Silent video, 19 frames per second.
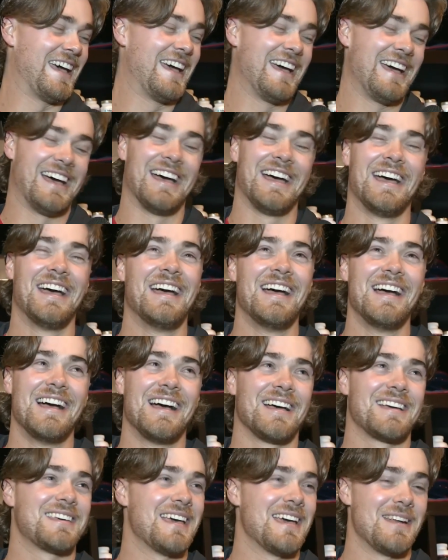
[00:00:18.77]

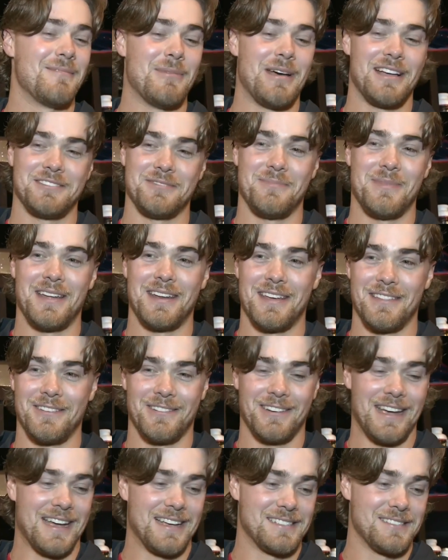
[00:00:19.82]
I can't imagine many other
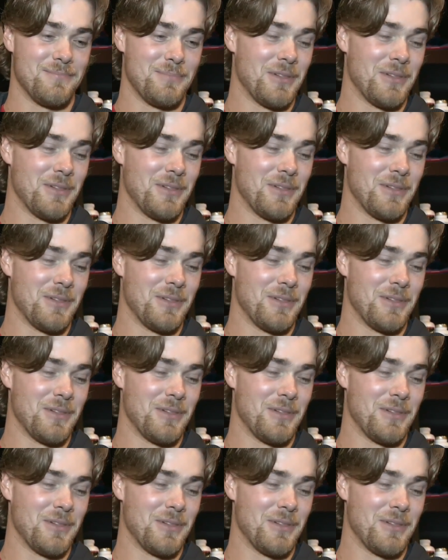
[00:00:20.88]
guys that